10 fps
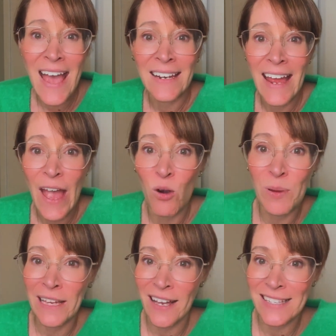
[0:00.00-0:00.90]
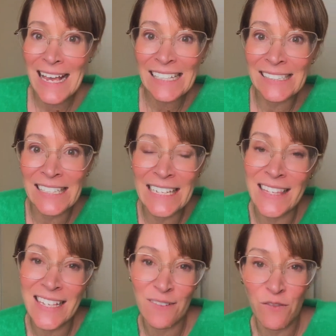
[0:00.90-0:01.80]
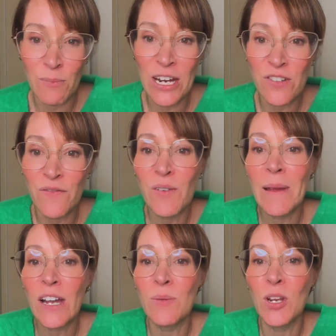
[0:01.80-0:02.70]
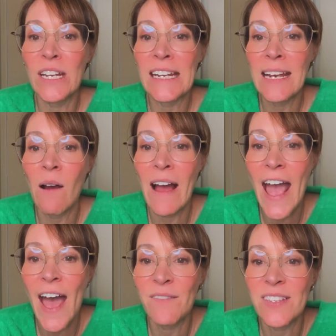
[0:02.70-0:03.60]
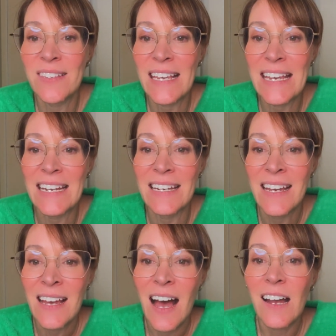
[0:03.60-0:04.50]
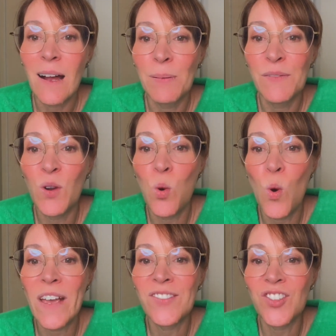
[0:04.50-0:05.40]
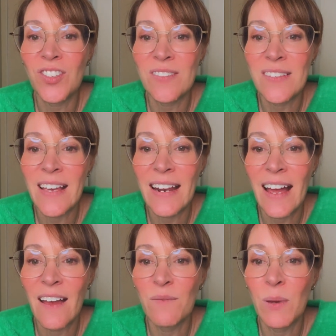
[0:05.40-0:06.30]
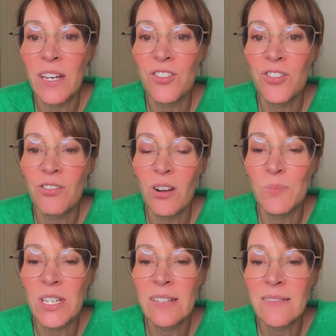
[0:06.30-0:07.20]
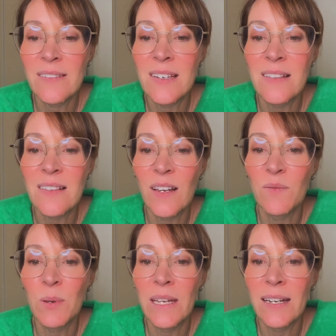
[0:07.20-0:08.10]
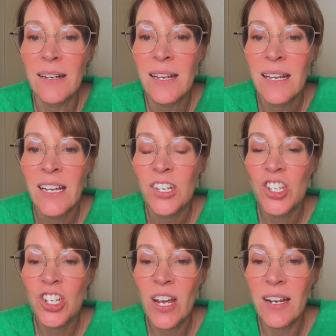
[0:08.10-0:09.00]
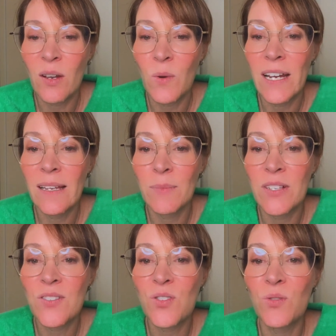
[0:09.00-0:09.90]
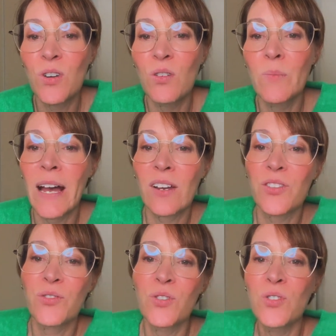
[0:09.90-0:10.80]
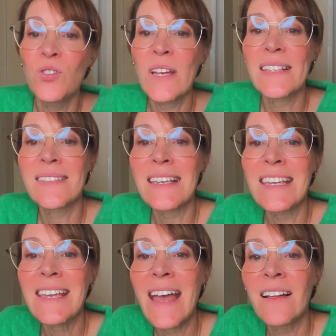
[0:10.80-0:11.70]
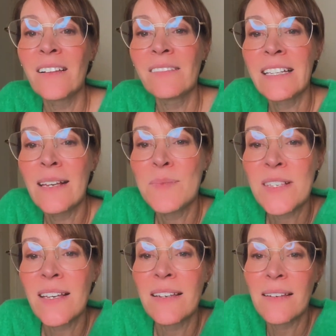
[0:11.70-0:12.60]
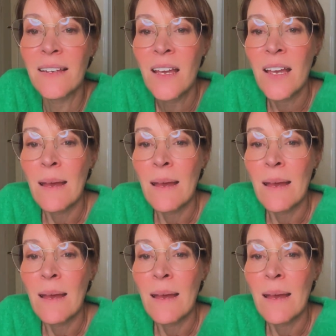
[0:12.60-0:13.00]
and helping us glean this information from our community. Now, I have seen a couple of questions that have been dropped in since I've been chatting away. Let me scroll back through. C.L. Gibson,